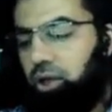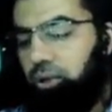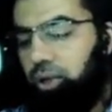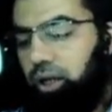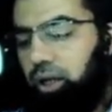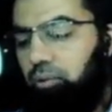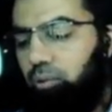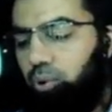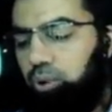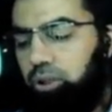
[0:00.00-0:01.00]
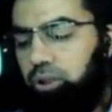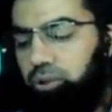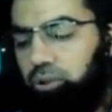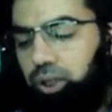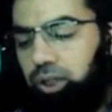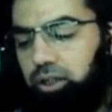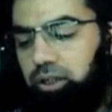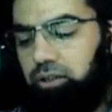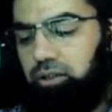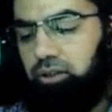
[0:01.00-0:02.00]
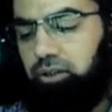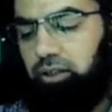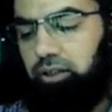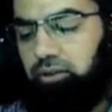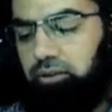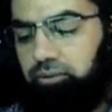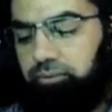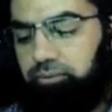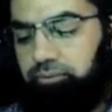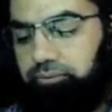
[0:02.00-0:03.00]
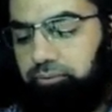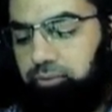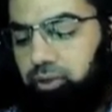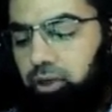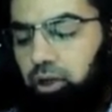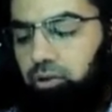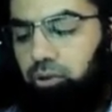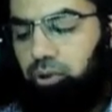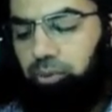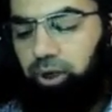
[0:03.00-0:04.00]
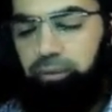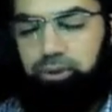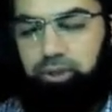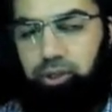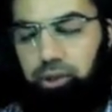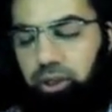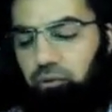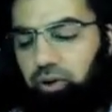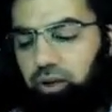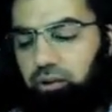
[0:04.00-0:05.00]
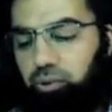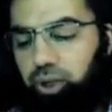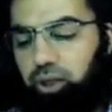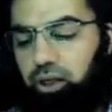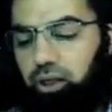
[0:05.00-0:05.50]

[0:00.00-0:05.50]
You can have more than two electrical circuits. On the primary side, you can have one coil.